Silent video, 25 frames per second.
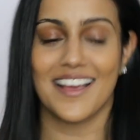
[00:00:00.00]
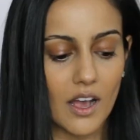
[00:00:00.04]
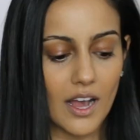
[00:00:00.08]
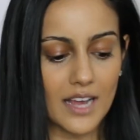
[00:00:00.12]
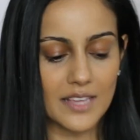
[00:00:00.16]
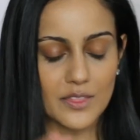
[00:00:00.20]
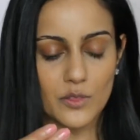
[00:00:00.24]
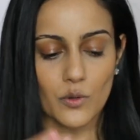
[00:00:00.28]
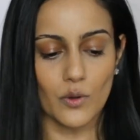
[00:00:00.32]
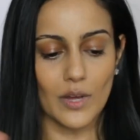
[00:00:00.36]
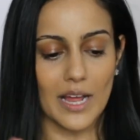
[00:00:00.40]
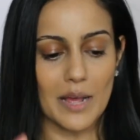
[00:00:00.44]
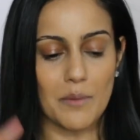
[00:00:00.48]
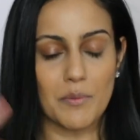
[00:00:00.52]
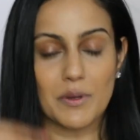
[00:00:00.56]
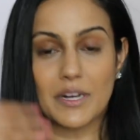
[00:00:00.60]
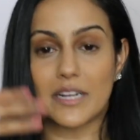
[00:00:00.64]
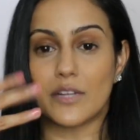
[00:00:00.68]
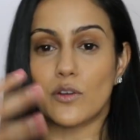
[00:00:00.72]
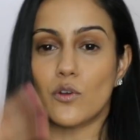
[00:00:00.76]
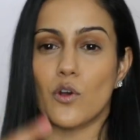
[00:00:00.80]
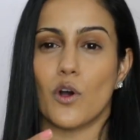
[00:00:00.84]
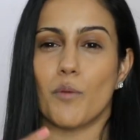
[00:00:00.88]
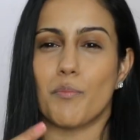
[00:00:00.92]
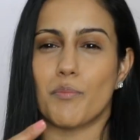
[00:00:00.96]
I thought I would
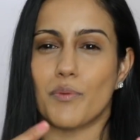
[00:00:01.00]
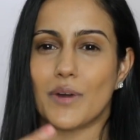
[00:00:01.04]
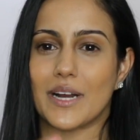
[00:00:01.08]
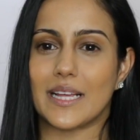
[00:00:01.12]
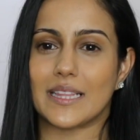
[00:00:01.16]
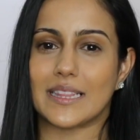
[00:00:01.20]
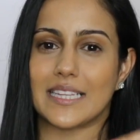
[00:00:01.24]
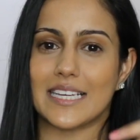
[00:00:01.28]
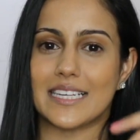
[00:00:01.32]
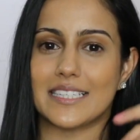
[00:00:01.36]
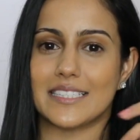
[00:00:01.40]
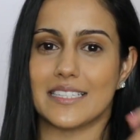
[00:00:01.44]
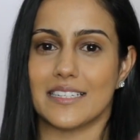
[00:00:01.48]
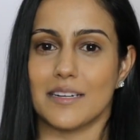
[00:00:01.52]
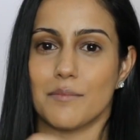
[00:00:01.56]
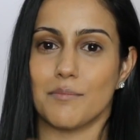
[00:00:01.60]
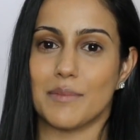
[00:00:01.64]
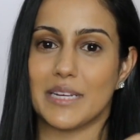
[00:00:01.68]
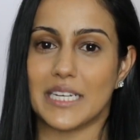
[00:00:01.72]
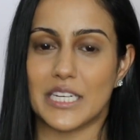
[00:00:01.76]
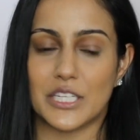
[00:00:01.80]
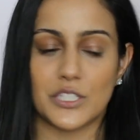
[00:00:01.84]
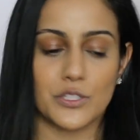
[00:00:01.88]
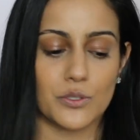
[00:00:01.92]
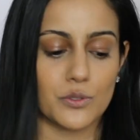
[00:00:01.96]
incorporate these in a
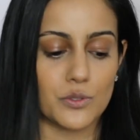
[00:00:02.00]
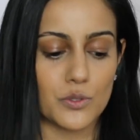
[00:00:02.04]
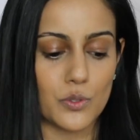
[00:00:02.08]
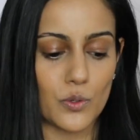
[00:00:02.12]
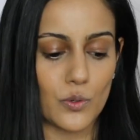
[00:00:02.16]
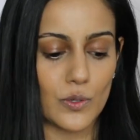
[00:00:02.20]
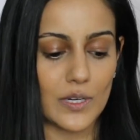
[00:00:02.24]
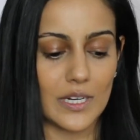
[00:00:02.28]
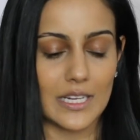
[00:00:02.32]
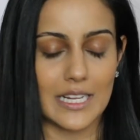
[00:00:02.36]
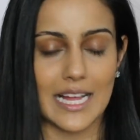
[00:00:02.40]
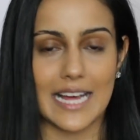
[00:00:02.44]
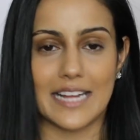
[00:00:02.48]
mini tutorial